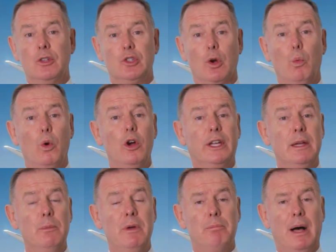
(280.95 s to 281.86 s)
So
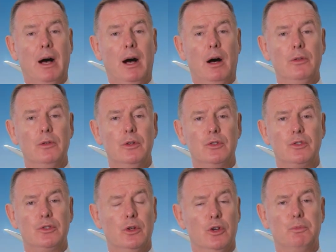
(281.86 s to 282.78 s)
working with
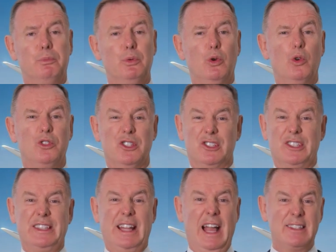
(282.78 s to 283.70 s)
partners as broad as
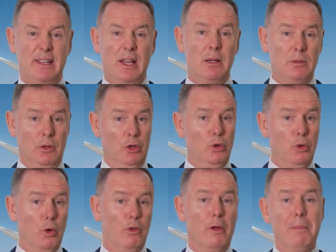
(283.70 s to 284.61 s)
NASA, the
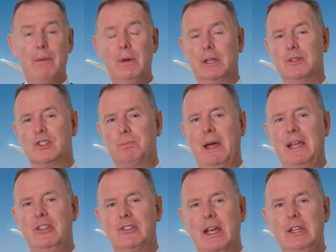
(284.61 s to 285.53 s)
North American
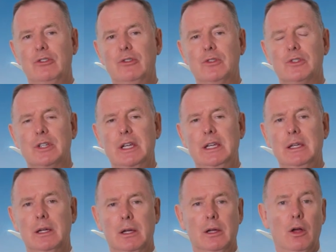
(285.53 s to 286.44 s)
Space
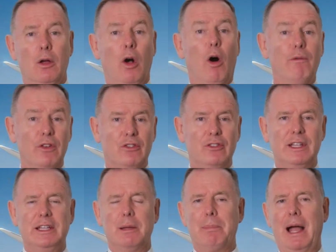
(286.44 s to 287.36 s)
Agency,
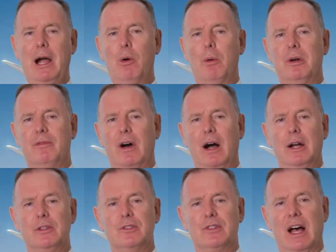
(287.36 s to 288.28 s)
obviously the power
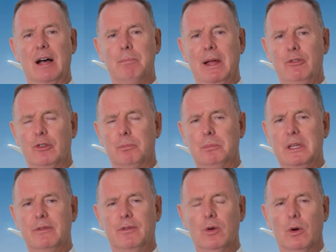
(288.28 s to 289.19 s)
providers that I've mentioned
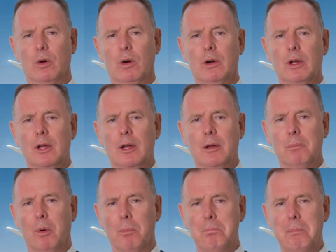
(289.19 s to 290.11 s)
before,
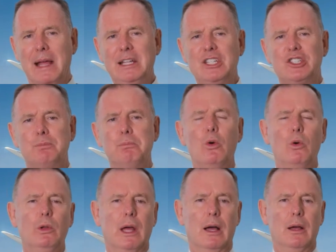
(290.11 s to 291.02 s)
but many
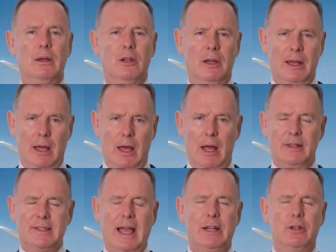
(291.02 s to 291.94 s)
smaller
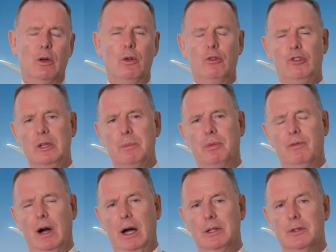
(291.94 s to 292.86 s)
technology
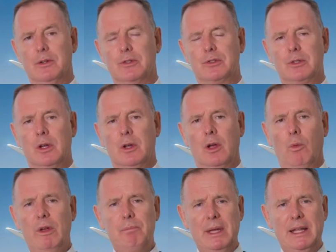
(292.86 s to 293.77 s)
providers,
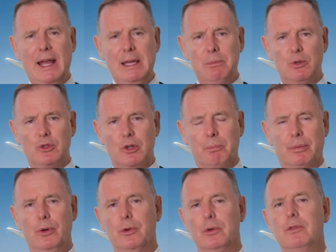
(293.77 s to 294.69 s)
we've been able to
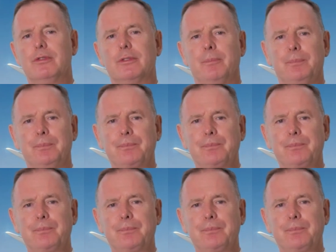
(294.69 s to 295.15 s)
prove